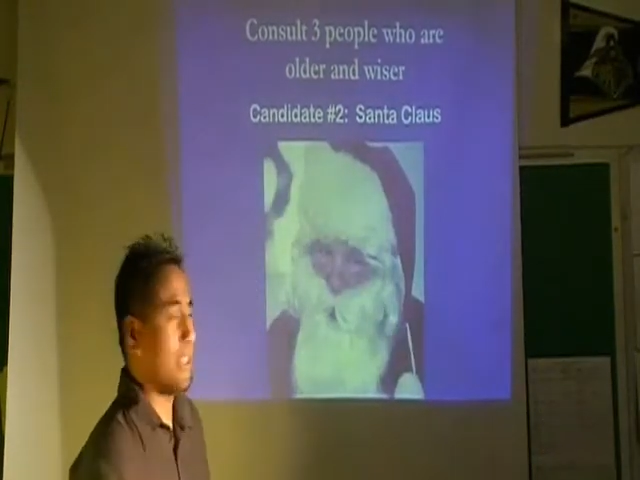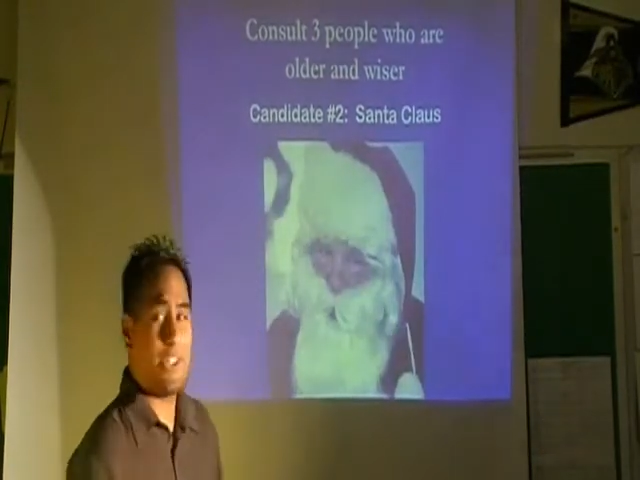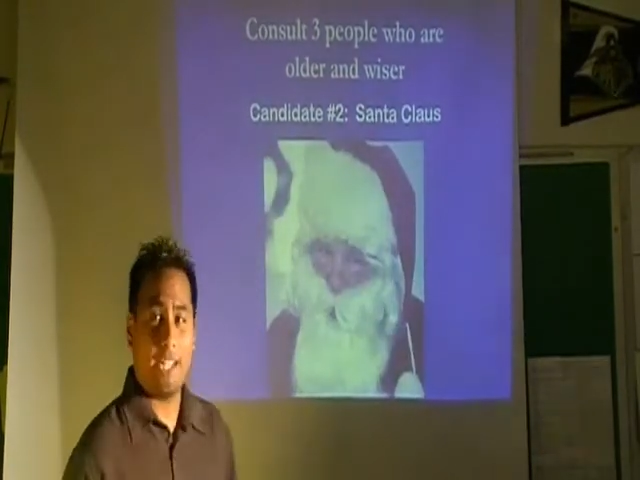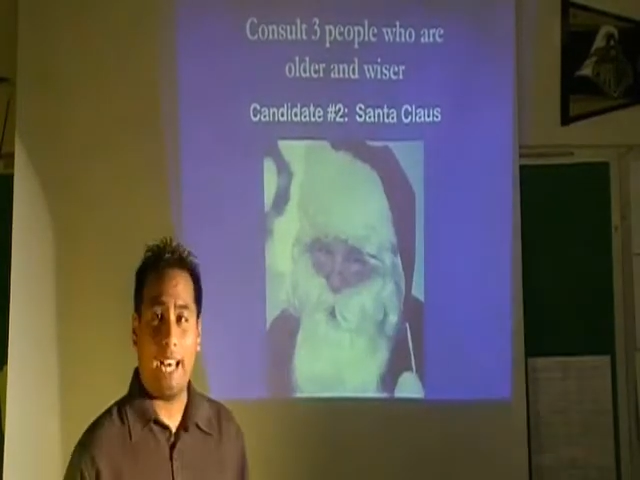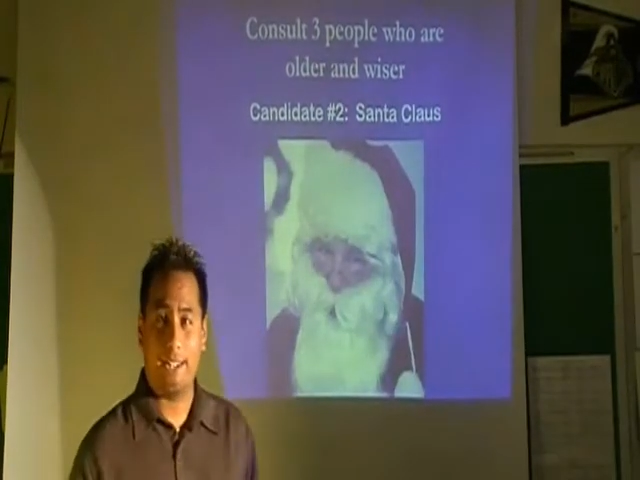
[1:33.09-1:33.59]

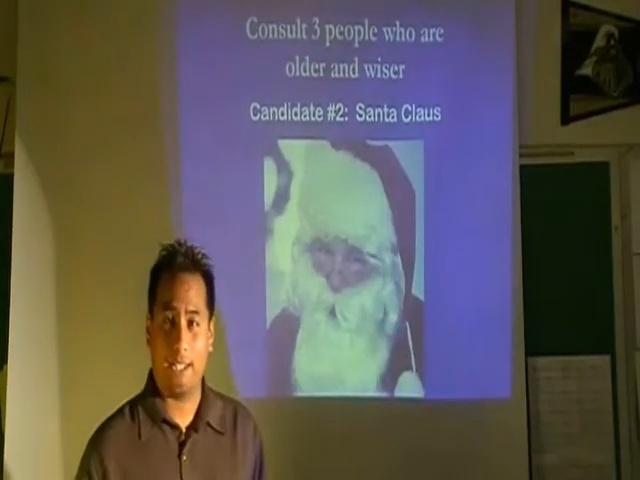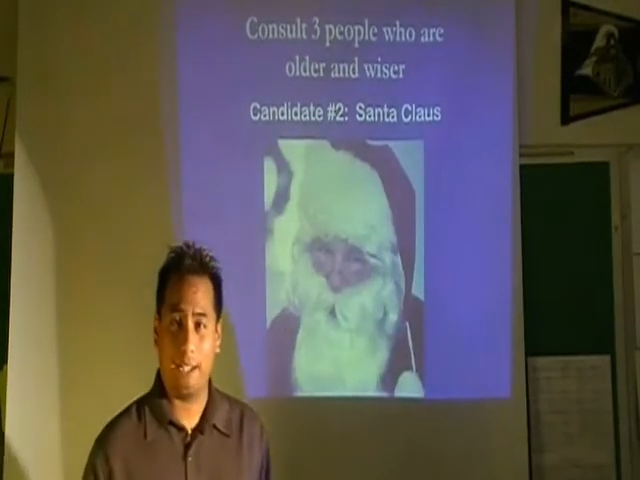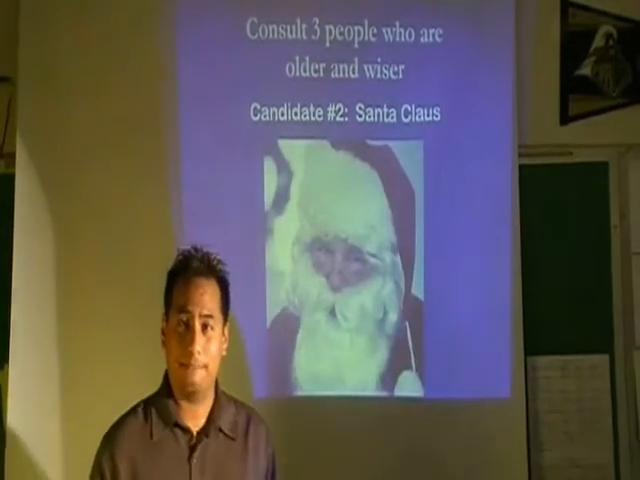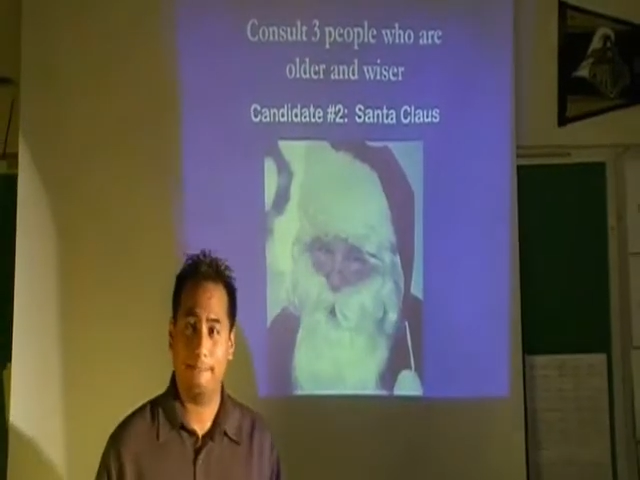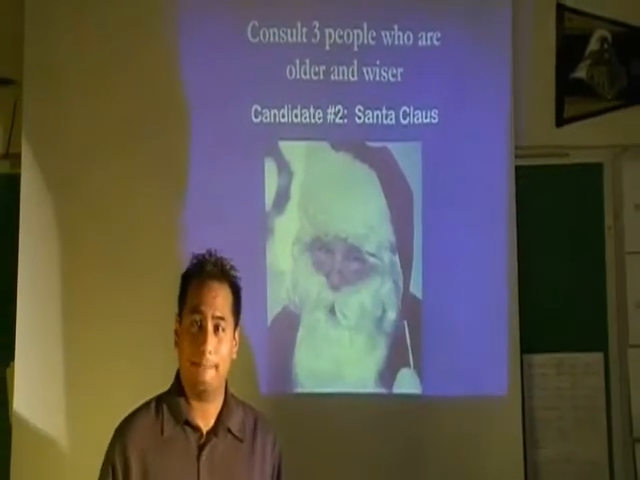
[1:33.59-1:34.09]
Mr.
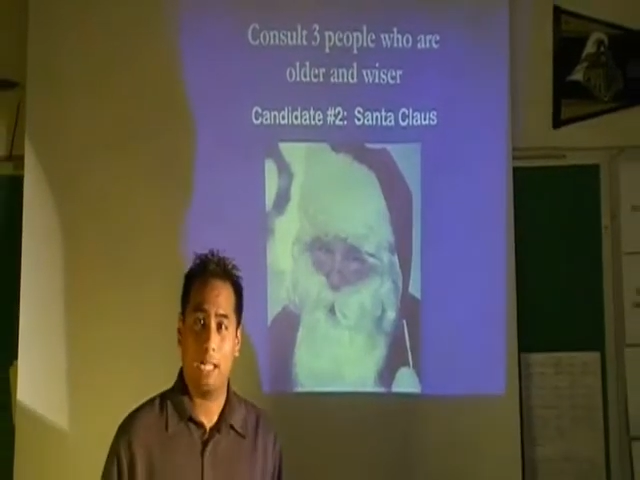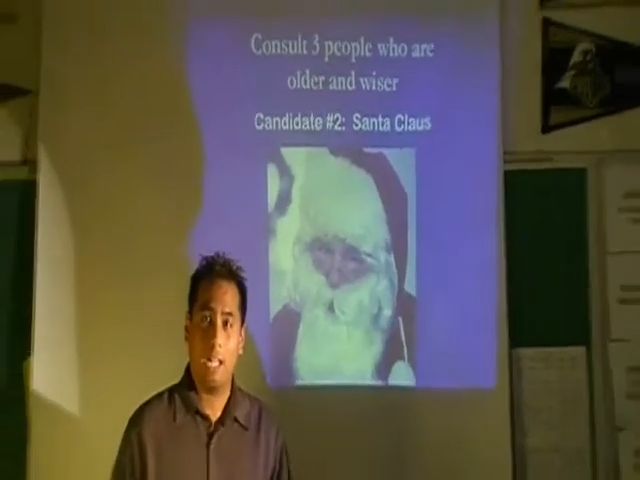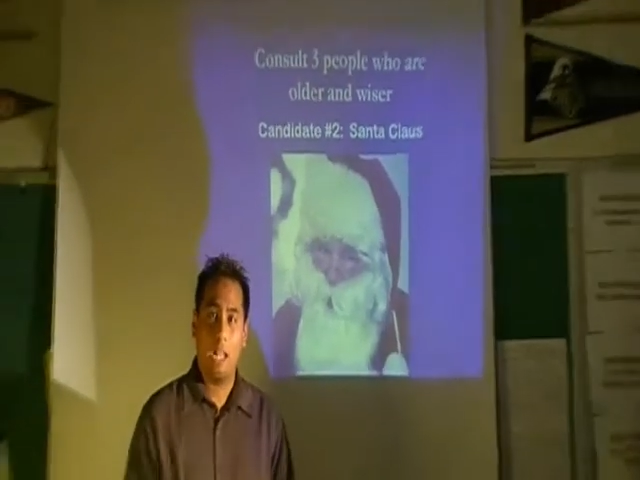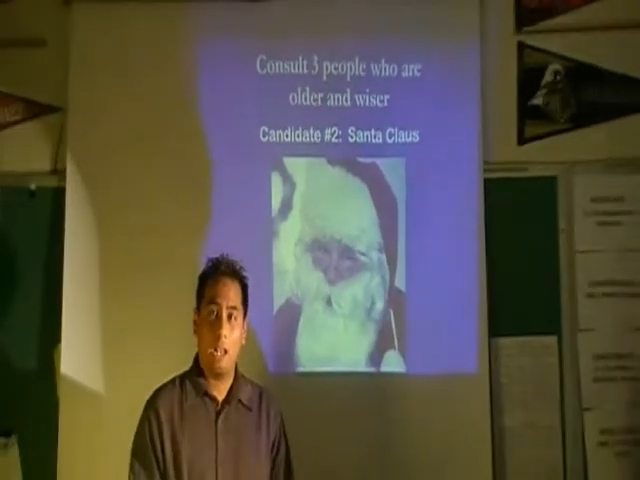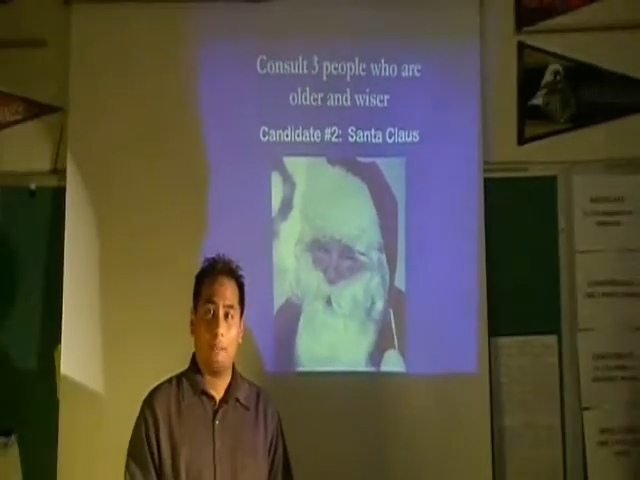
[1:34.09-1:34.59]
Santa.
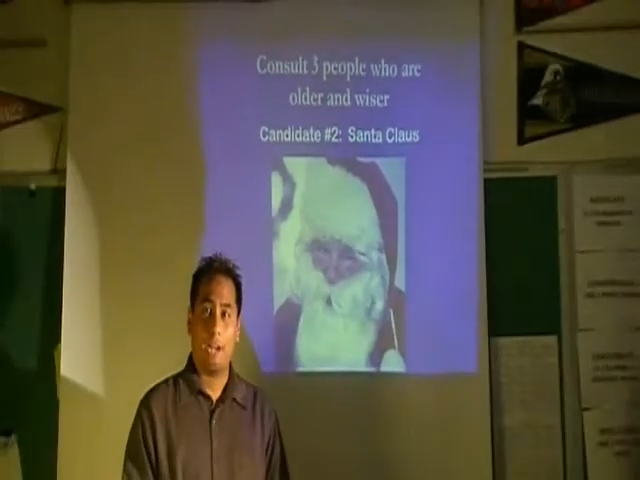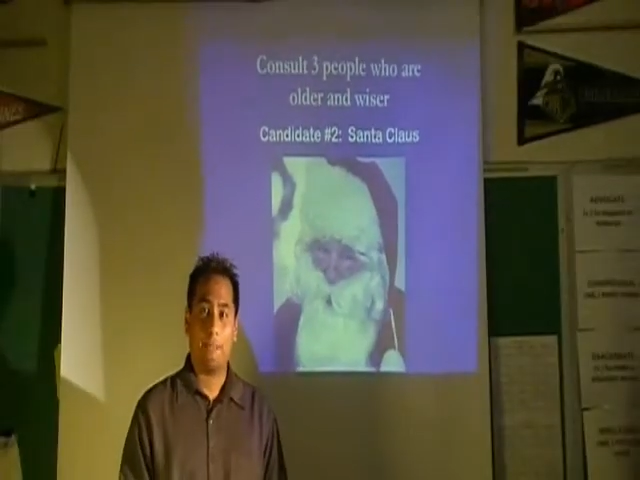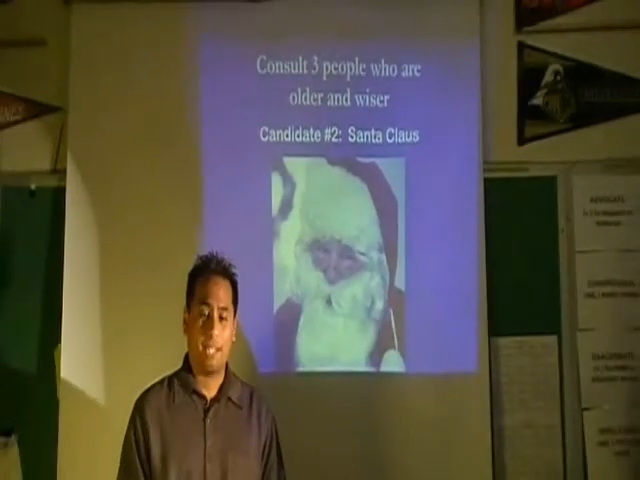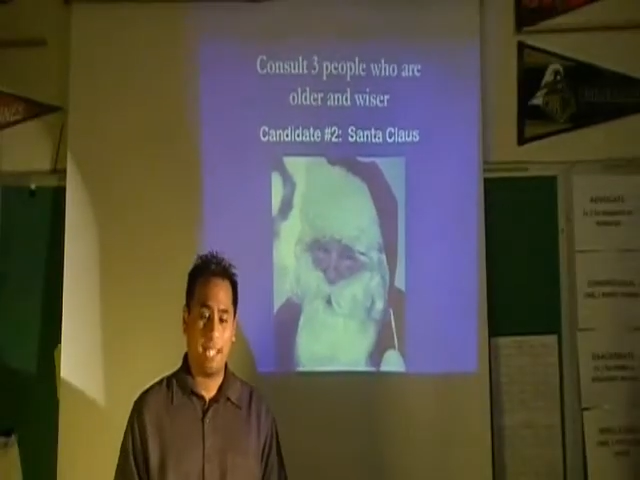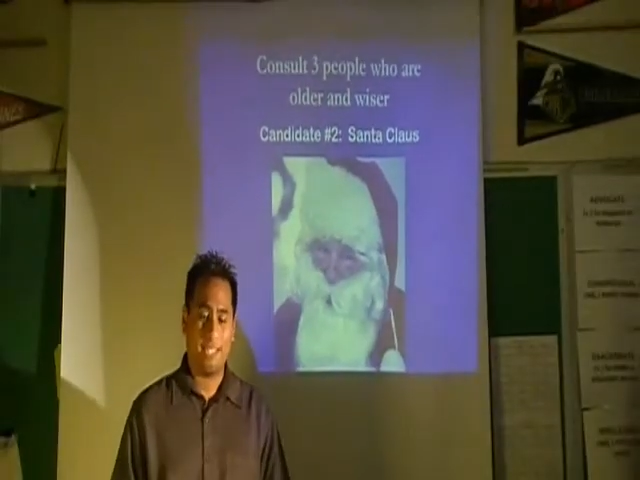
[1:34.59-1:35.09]

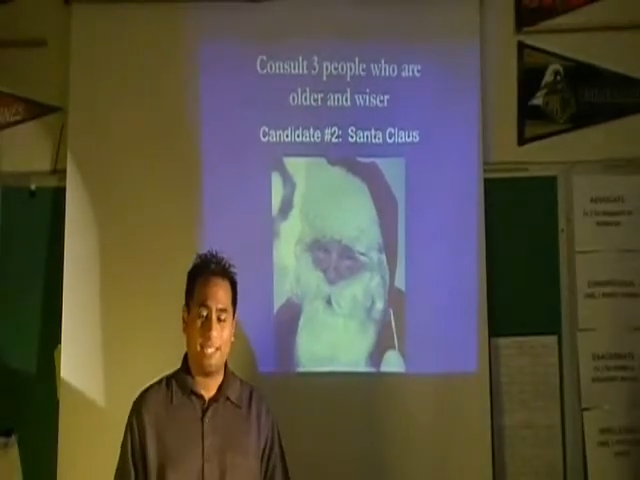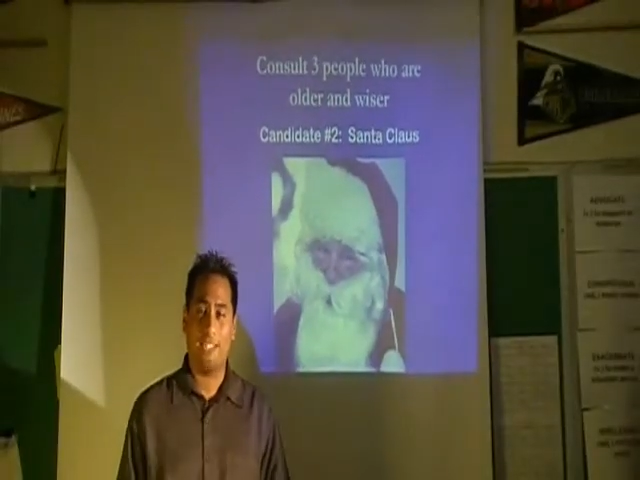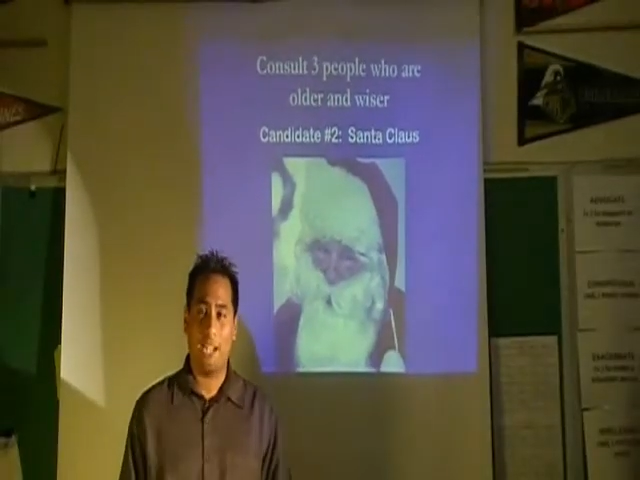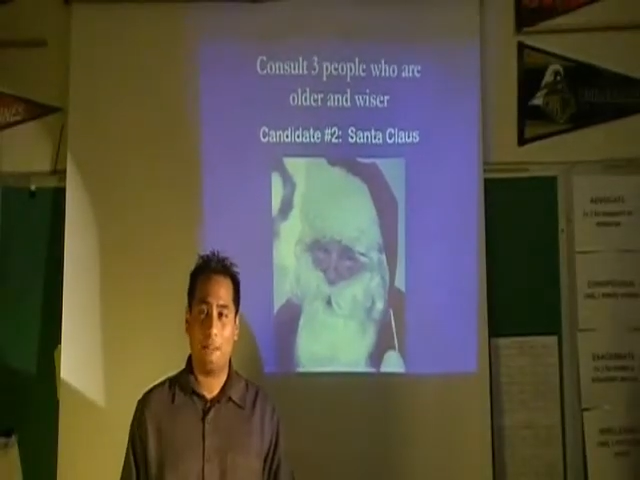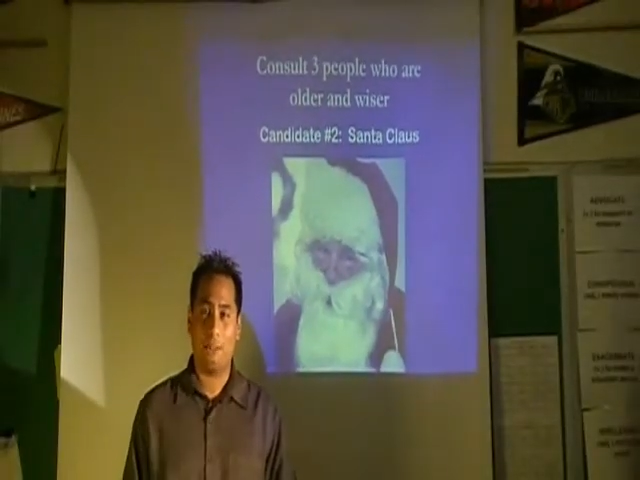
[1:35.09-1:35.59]
But because it's
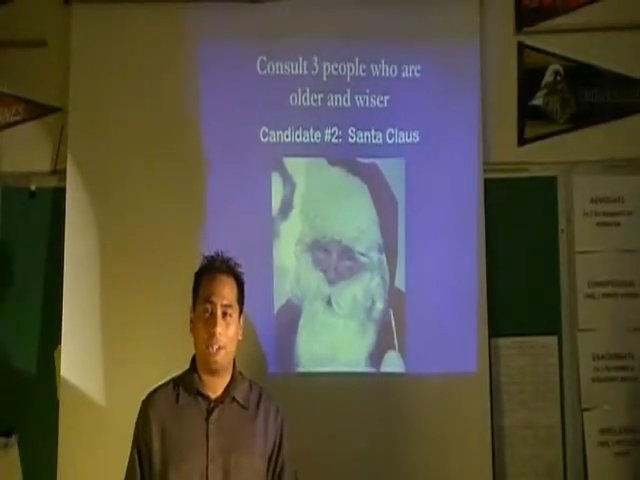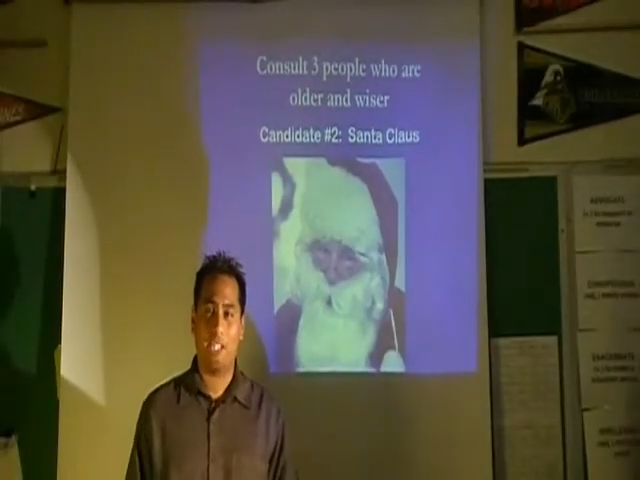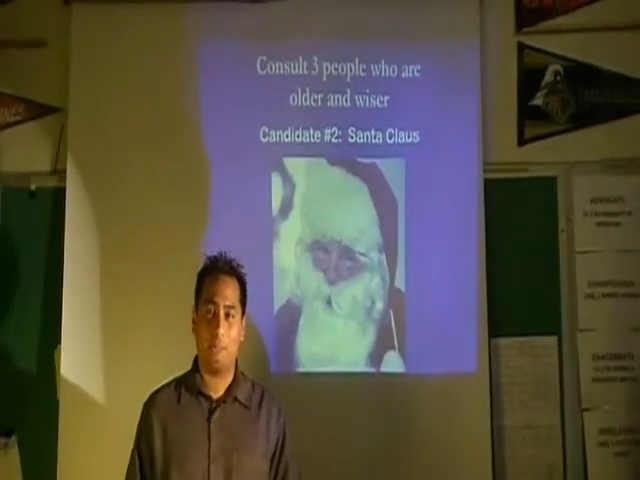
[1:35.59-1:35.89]
December,